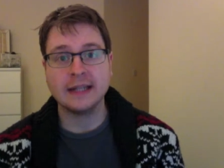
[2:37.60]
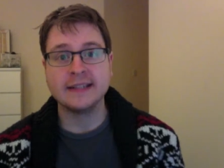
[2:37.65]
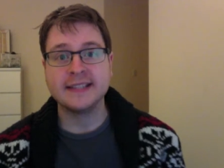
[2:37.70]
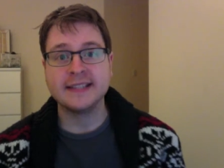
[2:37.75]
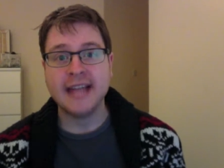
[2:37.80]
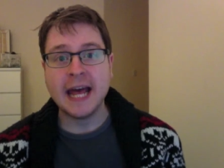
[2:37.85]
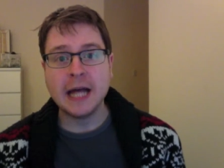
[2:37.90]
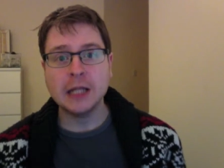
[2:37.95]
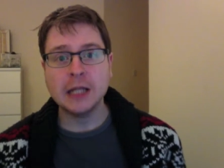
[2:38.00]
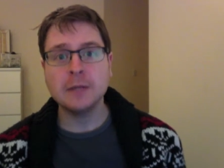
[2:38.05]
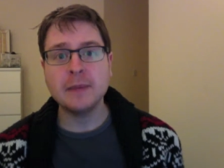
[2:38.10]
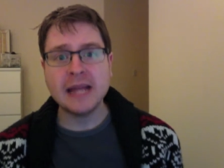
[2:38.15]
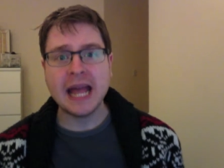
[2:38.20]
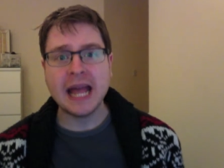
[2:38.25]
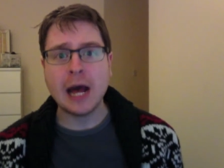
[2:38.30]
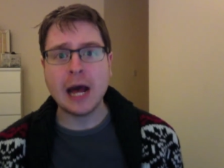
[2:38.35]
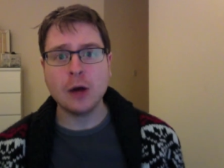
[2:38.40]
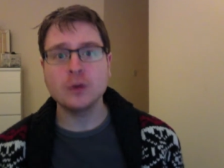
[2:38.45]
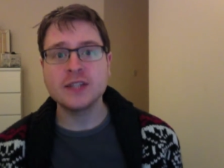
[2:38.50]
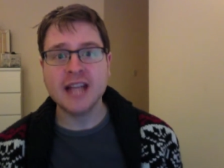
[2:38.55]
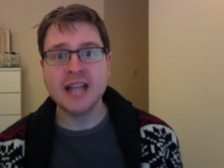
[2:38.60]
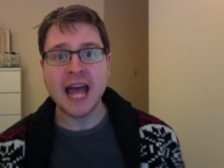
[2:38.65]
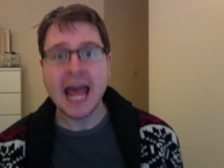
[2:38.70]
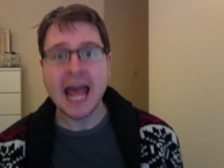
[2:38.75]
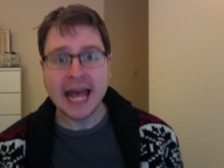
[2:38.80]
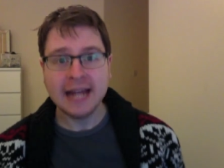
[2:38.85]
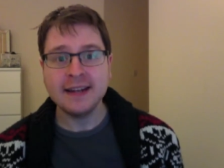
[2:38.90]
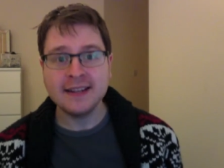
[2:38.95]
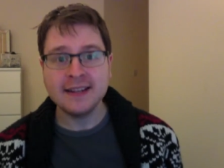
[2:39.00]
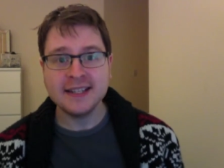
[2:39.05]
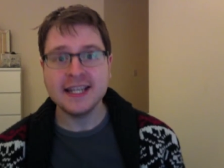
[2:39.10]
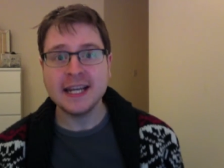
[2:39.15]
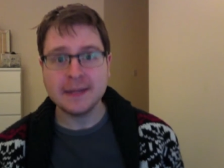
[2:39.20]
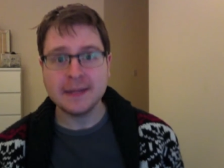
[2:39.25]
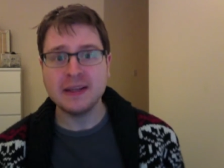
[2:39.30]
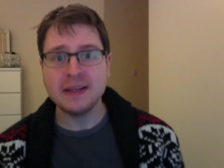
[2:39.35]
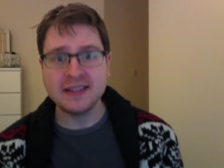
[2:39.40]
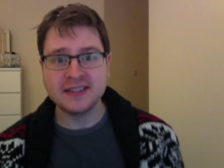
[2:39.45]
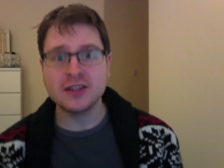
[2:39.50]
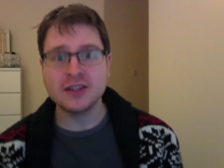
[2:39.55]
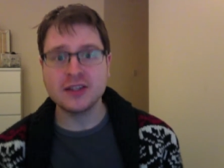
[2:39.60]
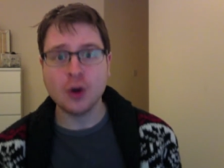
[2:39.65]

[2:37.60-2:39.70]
Tell me how to end it, Mr.